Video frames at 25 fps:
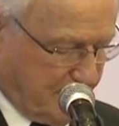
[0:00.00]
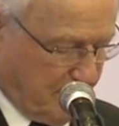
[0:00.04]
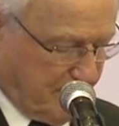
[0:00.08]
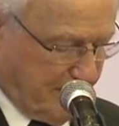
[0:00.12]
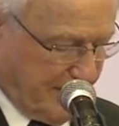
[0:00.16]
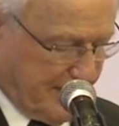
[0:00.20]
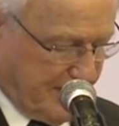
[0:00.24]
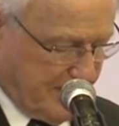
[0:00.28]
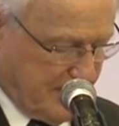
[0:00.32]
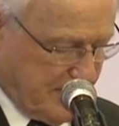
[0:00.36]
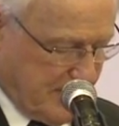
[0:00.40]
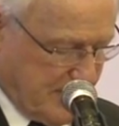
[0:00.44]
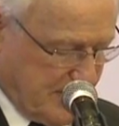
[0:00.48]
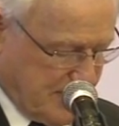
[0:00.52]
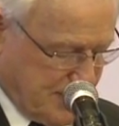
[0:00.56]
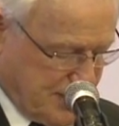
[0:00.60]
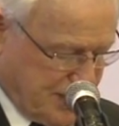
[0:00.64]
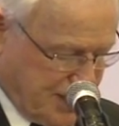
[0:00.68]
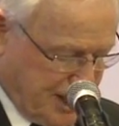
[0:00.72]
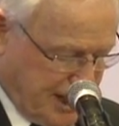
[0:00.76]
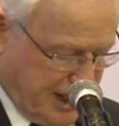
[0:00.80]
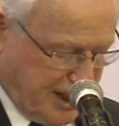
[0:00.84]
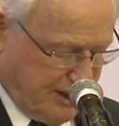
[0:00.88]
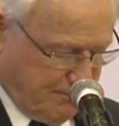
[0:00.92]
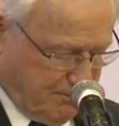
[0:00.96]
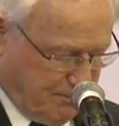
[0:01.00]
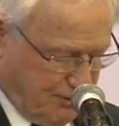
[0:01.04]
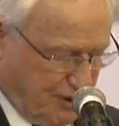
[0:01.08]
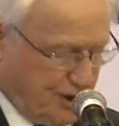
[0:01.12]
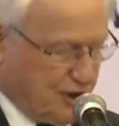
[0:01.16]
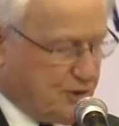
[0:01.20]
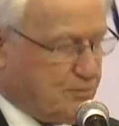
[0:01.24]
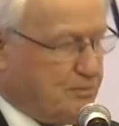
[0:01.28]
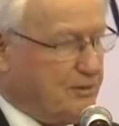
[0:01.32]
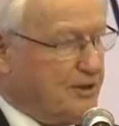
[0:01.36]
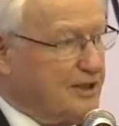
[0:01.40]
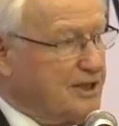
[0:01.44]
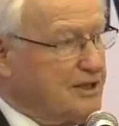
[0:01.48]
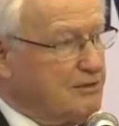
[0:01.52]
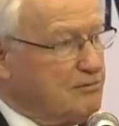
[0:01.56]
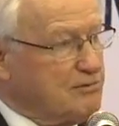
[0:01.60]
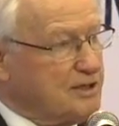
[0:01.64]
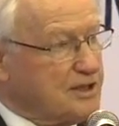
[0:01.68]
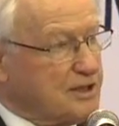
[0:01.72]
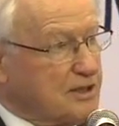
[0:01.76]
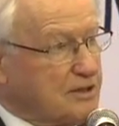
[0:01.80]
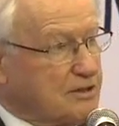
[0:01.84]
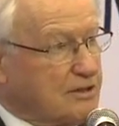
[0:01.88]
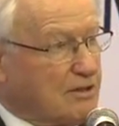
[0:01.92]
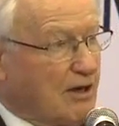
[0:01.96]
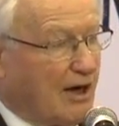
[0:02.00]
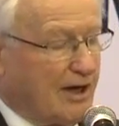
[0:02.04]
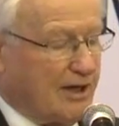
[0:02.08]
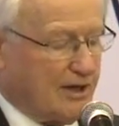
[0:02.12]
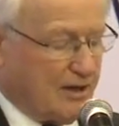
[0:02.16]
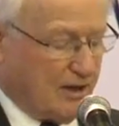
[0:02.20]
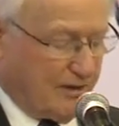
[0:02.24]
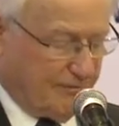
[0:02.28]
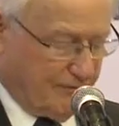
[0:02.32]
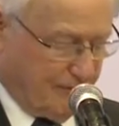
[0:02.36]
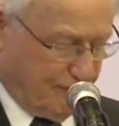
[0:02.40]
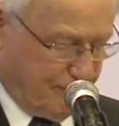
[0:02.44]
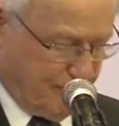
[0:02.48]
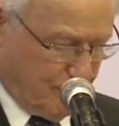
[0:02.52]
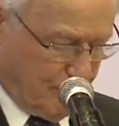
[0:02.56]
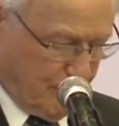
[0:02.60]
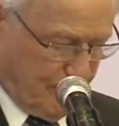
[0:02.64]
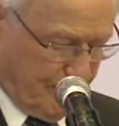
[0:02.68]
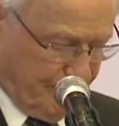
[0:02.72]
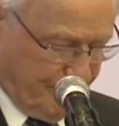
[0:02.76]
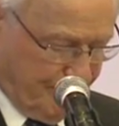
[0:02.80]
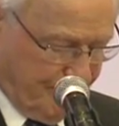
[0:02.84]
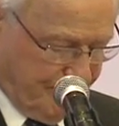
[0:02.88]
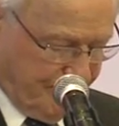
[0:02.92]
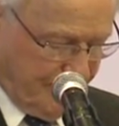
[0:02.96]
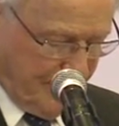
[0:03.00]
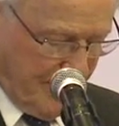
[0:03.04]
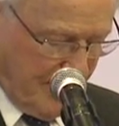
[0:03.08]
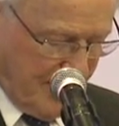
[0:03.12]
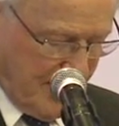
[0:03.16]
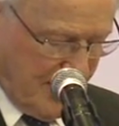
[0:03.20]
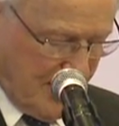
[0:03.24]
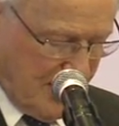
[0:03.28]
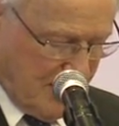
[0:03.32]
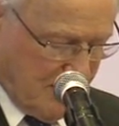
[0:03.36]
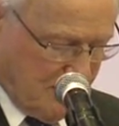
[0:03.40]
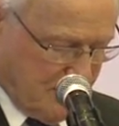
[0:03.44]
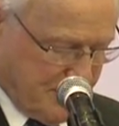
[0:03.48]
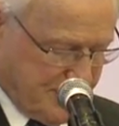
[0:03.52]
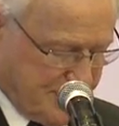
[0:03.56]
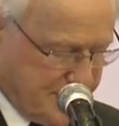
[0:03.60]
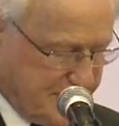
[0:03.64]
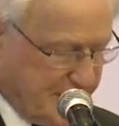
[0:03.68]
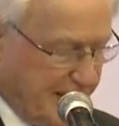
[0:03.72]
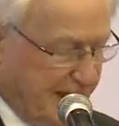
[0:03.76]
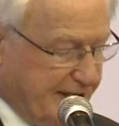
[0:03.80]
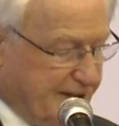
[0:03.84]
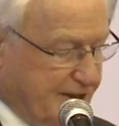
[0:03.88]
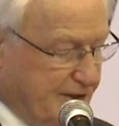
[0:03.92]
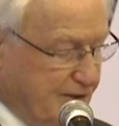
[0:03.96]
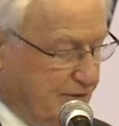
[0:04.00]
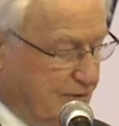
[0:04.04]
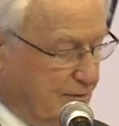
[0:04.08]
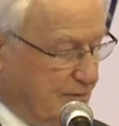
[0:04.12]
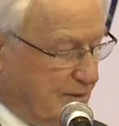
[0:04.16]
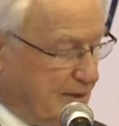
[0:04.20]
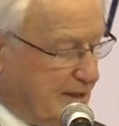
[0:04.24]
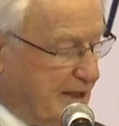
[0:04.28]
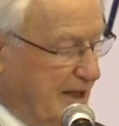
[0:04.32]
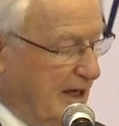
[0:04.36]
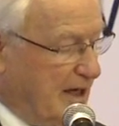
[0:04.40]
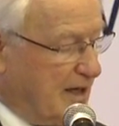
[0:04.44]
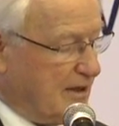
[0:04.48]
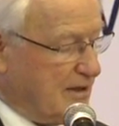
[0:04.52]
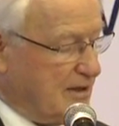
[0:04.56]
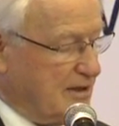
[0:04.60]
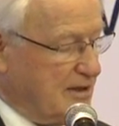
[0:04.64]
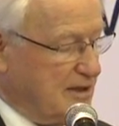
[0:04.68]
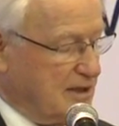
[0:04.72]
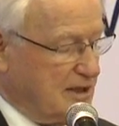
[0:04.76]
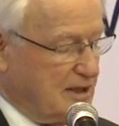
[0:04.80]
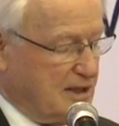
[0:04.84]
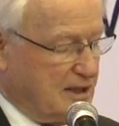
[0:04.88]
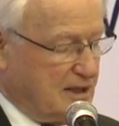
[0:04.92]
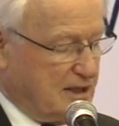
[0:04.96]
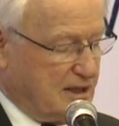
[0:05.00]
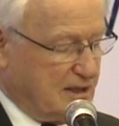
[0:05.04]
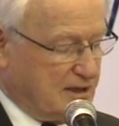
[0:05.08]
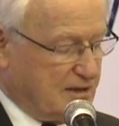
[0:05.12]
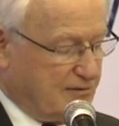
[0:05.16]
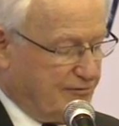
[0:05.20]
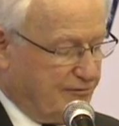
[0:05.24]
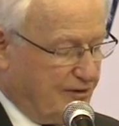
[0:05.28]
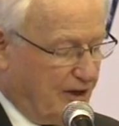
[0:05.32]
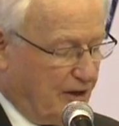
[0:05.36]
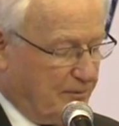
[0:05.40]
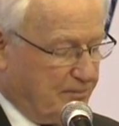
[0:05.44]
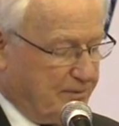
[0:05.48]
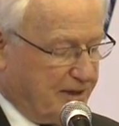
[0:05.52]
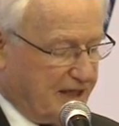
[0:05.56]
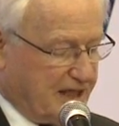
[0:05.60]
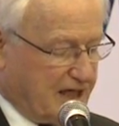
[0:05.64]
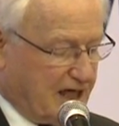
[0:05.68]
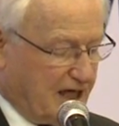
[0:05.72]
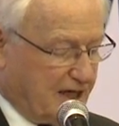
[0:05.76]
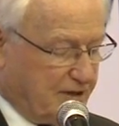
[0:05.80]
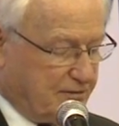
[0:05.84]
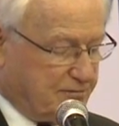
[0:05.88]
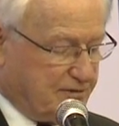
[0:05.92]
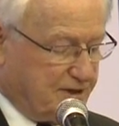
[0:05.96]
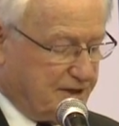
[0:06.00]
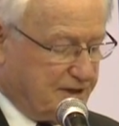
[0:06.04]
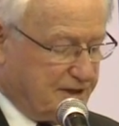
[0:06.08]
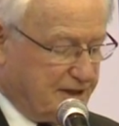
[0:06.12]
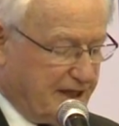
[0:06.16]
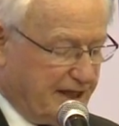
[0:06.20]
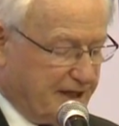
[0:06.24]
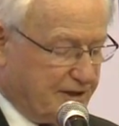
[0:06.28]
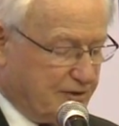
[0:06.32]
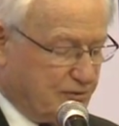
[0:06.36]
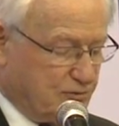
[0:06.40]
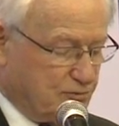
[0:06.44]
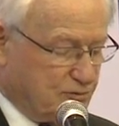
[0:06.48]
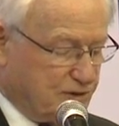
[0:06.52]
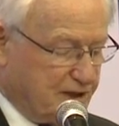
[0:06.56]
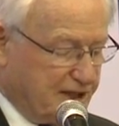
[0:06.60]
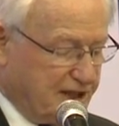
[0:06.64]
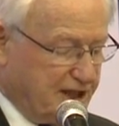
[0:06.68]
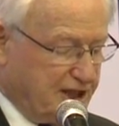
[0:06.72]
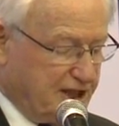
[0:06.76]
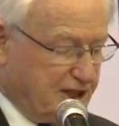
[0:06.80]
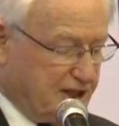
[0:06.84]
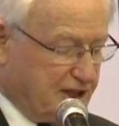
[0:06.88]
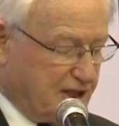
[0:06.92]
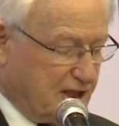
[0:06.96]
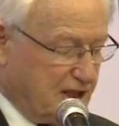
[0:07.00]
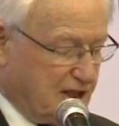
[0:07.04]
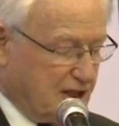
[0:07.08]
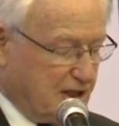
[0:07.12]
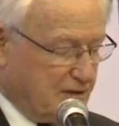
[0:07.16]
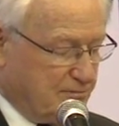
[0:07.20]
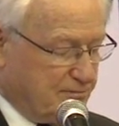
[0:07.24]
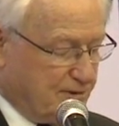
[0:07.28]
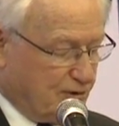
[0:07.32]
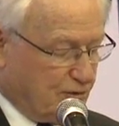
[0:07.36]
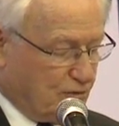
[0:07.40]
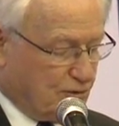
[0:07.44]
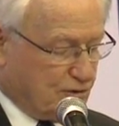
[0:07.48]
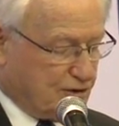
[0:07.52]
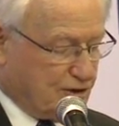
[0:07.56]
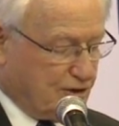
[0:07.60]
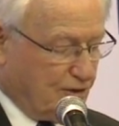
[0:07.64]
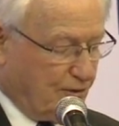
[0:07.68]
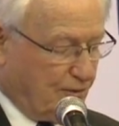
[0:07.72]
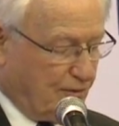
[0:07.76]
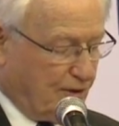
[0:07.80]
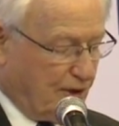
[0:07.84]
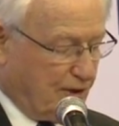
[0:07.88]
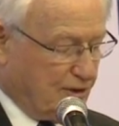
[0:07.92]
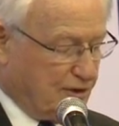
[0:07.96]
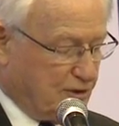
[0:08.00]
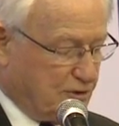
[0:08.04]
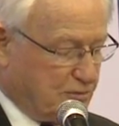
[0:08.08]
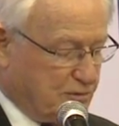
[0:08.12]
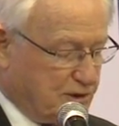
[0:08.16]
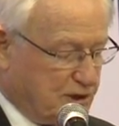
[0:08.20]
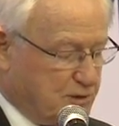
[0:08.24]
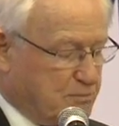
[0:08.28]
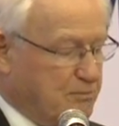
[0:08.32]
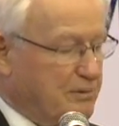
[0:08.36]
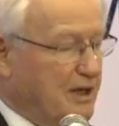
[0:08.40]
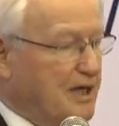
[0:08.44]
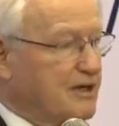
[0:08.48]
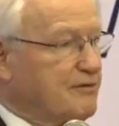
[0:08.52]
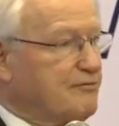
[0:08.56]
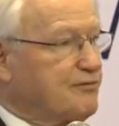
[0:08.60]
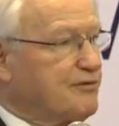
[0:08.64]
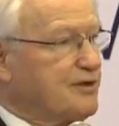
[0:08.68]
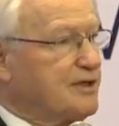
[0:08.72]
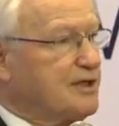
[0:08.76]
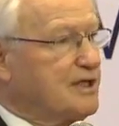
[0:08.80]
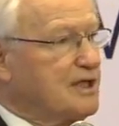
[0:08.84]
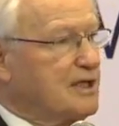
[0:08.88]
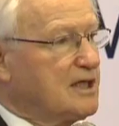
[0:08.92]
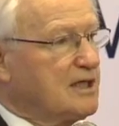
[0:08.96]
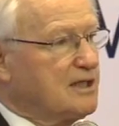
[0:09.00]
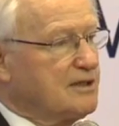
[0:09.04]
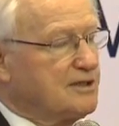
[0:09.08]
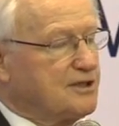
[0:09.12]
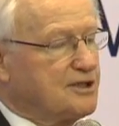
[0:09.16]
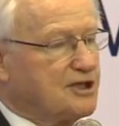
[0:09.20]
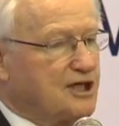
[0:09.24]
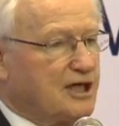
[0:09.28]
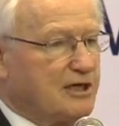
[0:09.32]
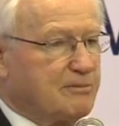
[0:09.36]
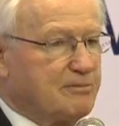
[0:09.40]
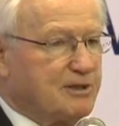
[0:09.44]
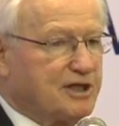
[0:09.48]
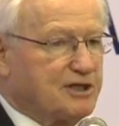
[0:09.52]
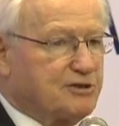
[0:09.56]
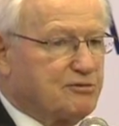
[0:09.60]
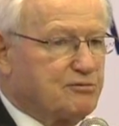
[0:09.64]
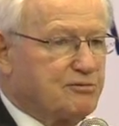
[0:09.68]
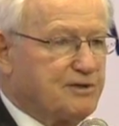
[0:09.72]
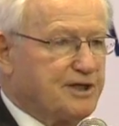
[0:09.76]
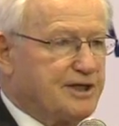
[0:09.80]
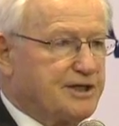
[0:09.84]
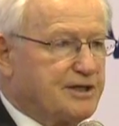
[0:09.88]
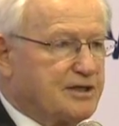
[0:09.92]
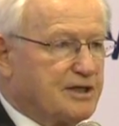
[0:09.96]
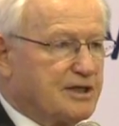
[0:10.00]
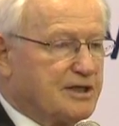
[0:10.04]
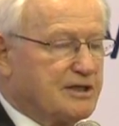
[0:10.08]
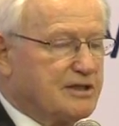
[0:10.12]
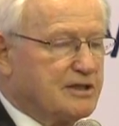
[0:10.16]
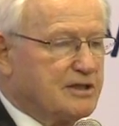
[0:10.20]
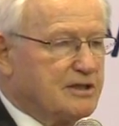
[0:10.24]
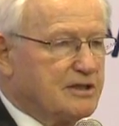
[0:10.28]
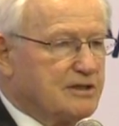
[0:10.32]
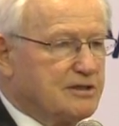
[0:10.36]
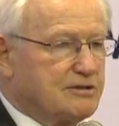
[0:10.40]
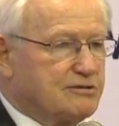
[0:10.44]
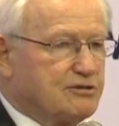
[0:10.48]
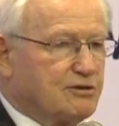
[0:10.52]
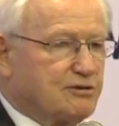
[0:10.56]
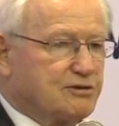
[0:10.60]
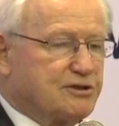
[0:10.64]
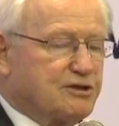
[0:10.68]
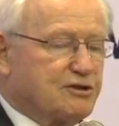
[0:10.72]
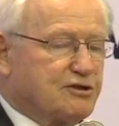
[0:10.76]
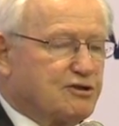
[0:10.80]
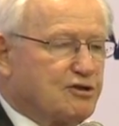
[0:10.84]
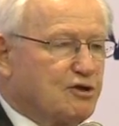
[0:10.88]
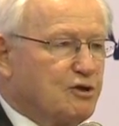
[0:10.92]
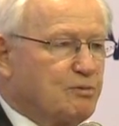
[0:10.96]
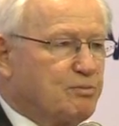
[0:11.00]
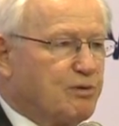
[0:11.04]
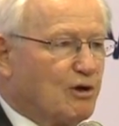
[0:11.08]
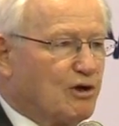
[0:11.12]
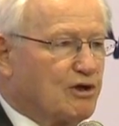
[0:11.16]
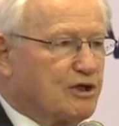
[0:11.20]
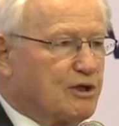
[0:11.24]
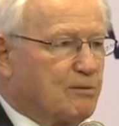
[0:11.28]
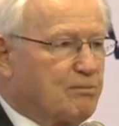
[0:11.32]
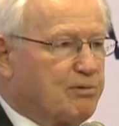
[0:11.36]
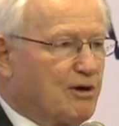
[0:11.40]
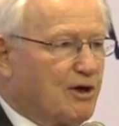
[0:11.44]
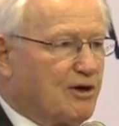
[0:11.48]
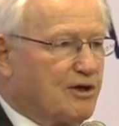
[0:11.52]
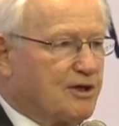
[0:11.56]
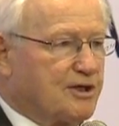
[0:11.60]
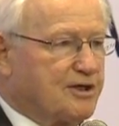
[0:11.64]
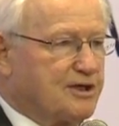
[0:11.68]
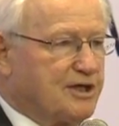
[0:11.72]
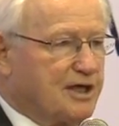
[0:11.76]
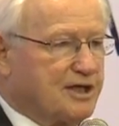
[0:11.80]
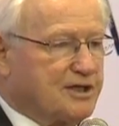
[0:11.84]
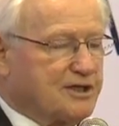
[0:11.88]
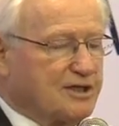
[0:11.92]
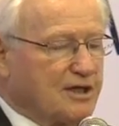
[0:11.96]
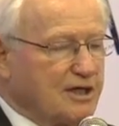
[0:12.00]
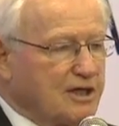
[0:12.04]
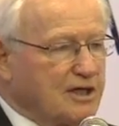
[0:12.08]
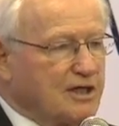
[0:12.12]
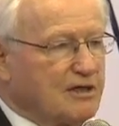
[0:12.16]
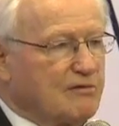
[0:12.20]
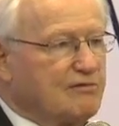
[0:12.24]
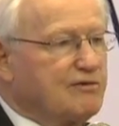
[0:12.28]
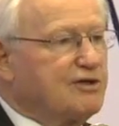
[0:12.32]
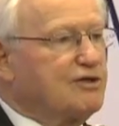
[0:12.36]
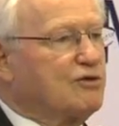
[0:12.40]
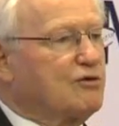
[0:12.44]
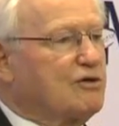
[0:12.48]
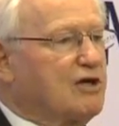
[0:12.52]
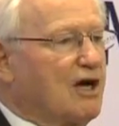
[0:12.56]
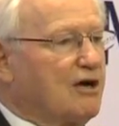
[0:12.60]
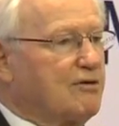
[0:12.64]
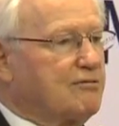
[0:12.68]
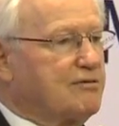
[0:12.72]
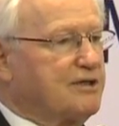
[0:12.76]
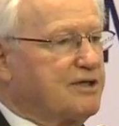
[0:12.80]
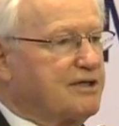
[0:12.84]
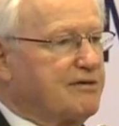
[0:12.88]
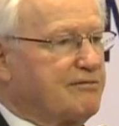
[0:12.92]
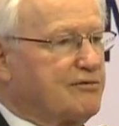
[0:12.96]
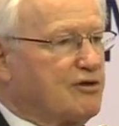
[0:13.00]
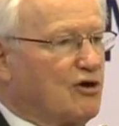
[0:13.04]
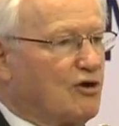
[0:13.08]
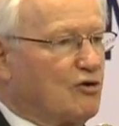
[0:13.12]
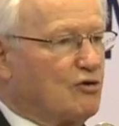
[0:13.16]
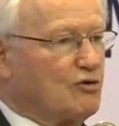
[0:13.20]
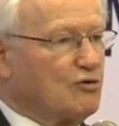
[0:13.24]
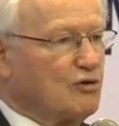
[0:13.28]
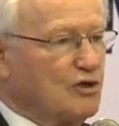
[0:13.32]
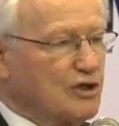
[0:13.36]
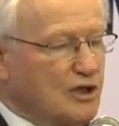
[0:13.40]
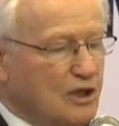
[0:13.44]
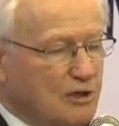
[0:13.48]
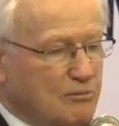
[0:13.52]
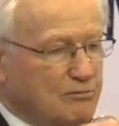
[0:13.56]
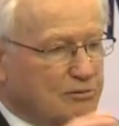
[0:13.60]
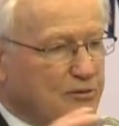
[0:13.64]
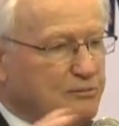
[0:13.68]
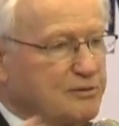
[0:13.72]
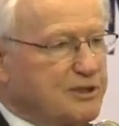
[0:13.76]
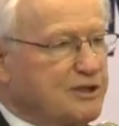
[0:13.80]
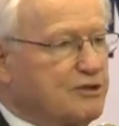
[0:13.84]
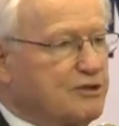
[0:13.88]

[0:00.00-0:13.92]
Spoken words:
around shared prosperity, which is the title of the forum, which take into account developing countries' national needs, but also those which benefit the GMS regionally. So it's a two-pronged approach. Yes, individual countries have goals, but we're